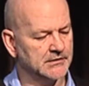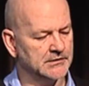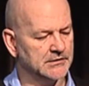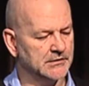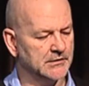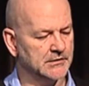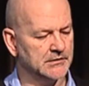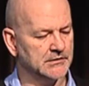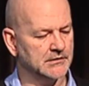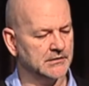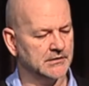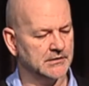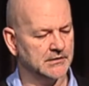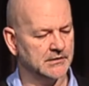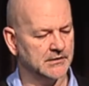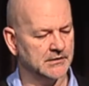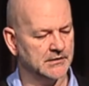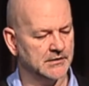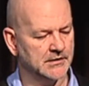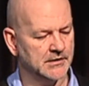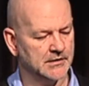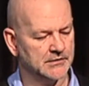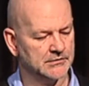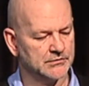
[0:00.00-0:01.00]

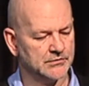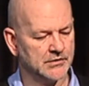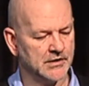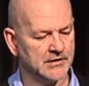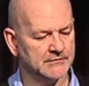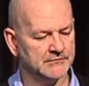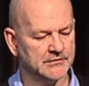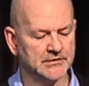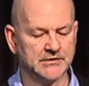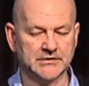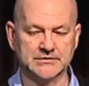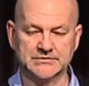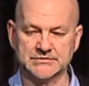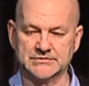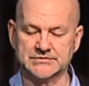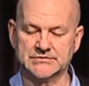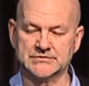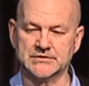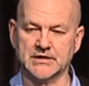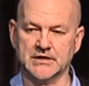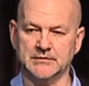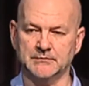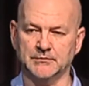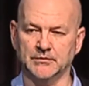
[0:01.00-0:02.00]
in driving a
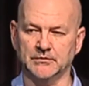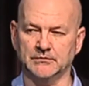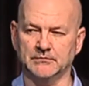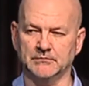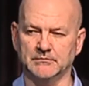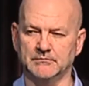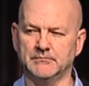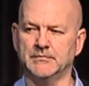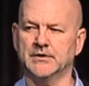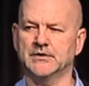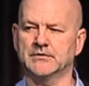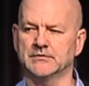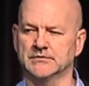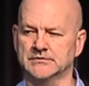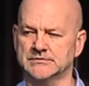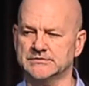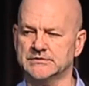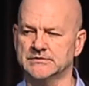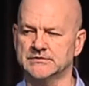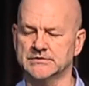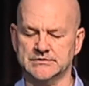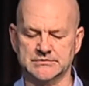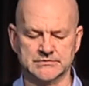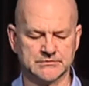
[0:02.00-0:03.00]
sustainable minerals
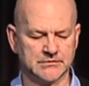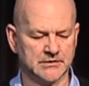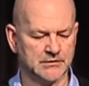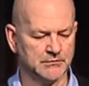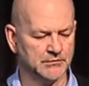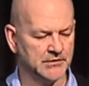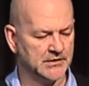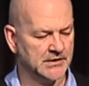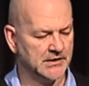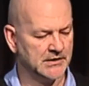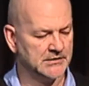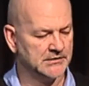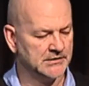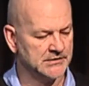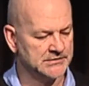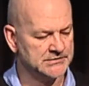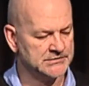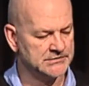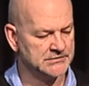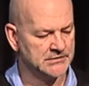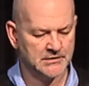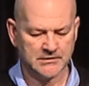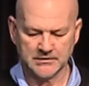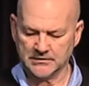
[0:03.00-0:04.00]
industry. We need
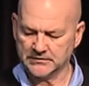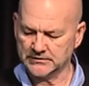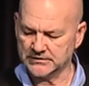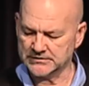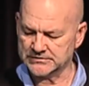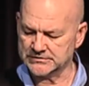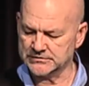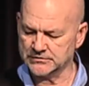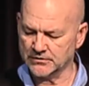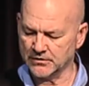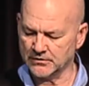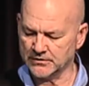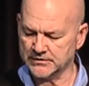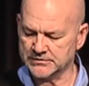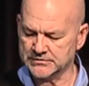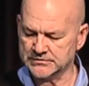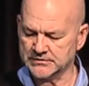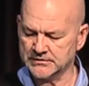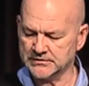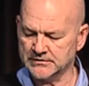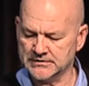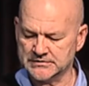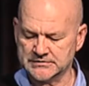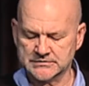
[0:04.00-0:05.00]
this knowledge
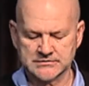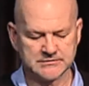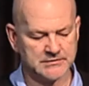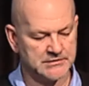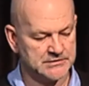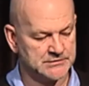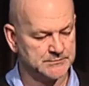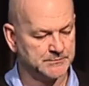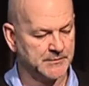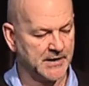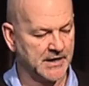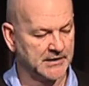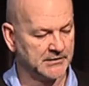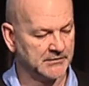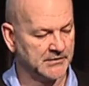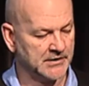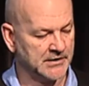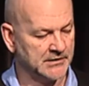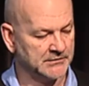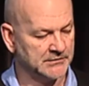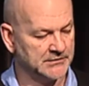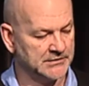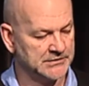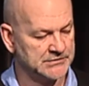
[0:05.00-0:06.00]
and this
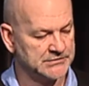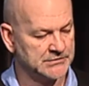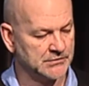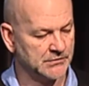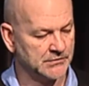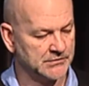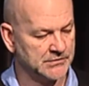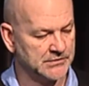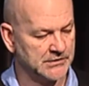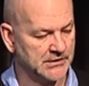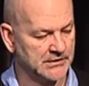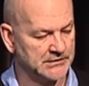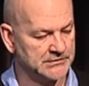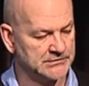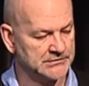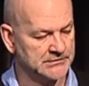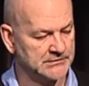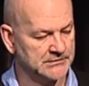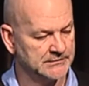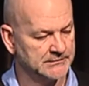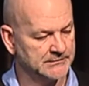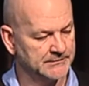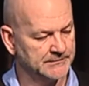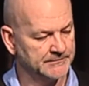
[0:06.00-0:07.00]
background and this context.
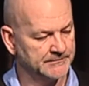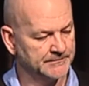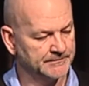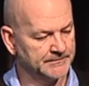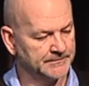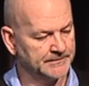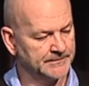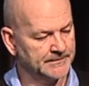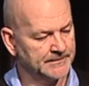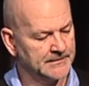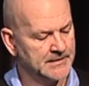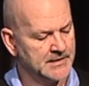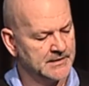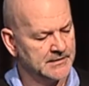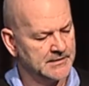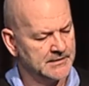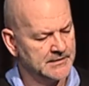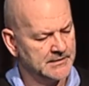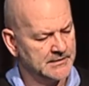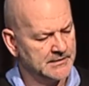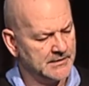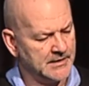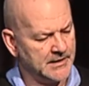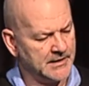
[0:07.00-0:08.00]

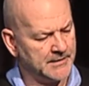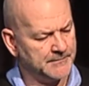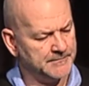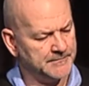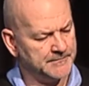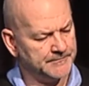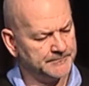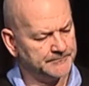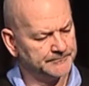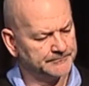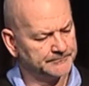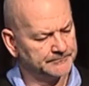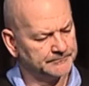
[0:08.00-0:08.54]
One